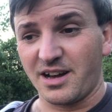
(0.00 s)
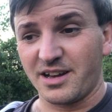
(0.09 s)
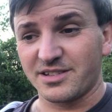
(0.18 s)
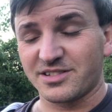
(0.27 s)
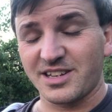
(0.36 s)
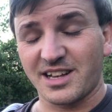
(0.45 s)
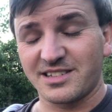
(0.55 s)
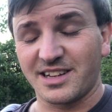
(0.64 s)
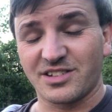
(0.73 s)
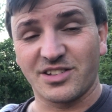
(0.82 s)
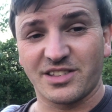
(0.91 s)
Saturday
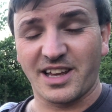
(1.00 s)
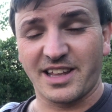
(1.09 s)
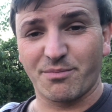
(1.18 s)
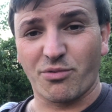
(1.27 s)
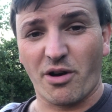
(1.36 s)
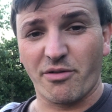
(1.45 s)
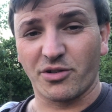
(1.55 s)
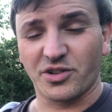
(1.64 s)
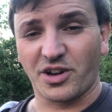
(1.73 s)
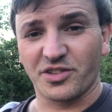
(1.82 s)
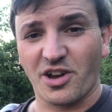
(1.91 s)
and Sunday the Brightwells
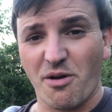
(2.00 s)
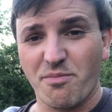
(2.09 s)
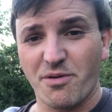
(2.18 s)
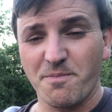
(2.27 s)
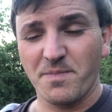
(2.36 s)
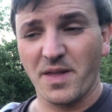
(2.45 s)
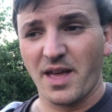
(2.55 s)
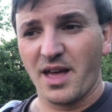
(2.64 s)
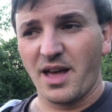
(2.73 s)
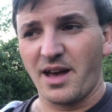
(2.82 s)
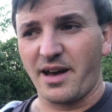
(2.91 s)
aren't open,
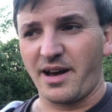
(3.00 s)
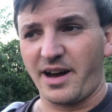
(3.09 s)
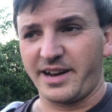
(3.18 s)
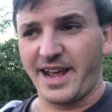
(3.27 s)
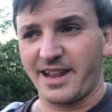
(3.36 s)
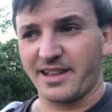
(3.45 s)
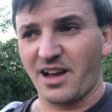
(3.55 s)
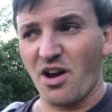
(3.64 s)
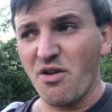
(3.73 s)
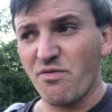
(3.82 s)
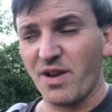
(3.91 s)
and then
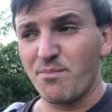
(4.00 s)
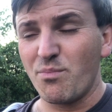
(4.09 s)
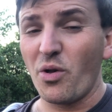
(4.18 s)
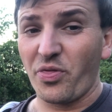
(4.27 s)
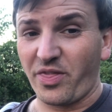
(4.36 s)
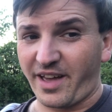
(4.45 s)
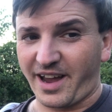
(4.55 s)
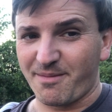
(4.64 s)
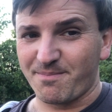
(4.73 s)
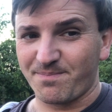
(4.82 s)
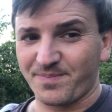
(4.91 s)
hopefully Monday
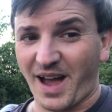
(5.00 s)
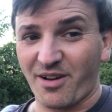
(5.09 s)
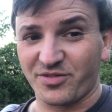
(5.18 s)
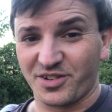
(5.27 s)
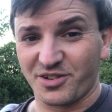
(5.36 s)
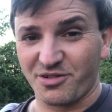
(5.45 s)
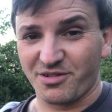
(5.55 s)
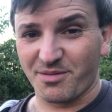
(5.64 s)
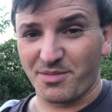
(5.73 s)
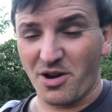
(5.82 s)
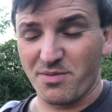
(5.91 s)
afternoon, I'm
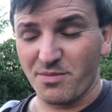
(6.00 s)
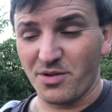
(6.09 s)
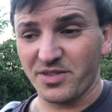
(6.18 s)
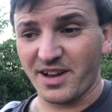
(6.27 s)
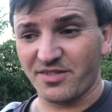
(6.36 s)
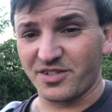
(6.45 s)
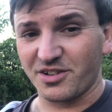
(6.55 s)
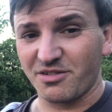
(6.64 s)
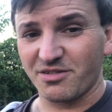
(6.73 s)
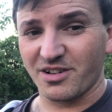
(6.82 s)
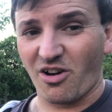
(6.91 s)
hoping Monday
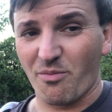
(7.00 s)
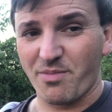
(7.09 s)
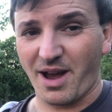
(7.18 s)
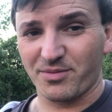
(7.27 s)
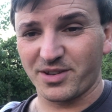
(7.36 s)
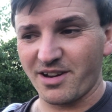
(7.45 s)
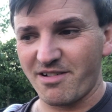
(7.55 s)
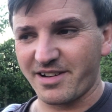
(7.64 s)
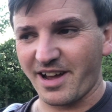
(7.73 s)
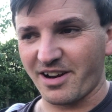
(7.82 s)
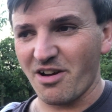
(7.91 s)
afternoon I'll be able to go
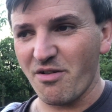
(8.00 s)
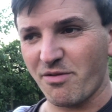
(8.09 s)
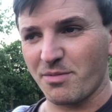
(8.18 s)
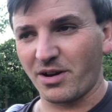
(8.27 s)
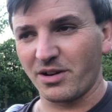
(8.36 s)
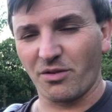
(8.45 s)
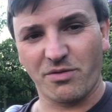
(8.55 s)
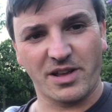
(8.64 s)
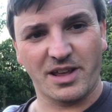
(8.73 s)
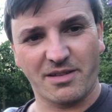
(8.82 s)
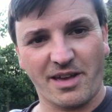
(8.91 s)
down. Hopefully my
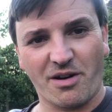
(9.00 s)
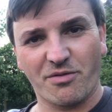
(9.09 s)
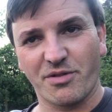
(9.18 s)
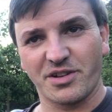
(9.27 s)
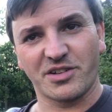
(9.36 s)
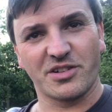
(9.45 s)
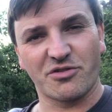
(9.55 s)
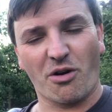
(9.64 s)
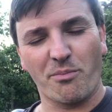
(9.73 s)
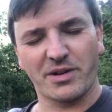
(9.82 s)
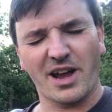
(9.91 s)
lovely girlfriend is going to
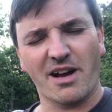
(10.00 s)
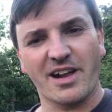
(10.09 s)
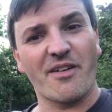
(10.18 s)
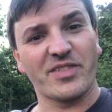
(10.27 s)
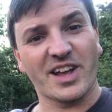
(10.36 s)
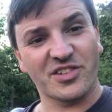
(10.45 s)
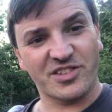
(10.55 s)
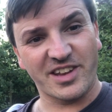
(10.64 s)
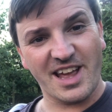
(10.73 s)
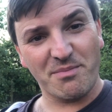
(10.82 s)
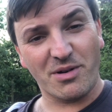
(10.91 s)
drop me down. I haven't asked her
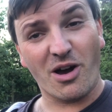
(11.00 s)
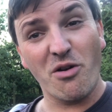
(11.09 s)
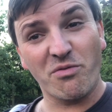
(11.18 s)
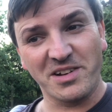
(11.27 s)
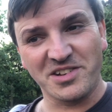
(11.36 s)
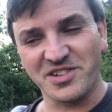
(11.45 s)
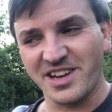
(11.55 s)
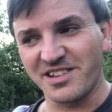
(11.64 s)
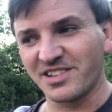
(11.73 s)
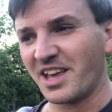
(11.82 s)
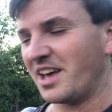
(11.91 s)
yet, but hopefully she
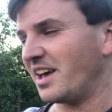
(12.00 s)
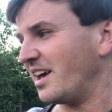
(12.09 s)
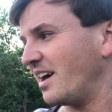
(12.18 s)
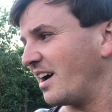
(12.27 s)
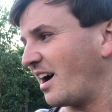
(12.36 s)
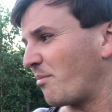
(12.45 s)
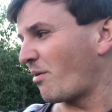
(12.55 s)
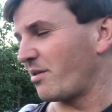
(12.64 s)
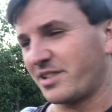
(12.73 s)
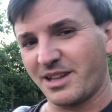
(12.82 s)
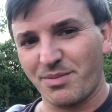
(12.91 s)
is. Probably
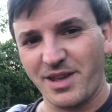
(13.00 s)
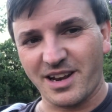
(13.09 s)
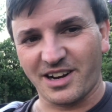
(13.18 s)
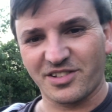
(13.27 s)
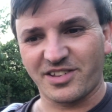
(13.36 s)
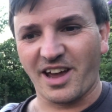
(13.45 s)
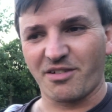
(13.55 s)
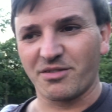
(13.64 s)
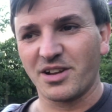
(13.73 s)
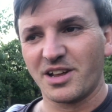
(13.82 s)
take the B class down,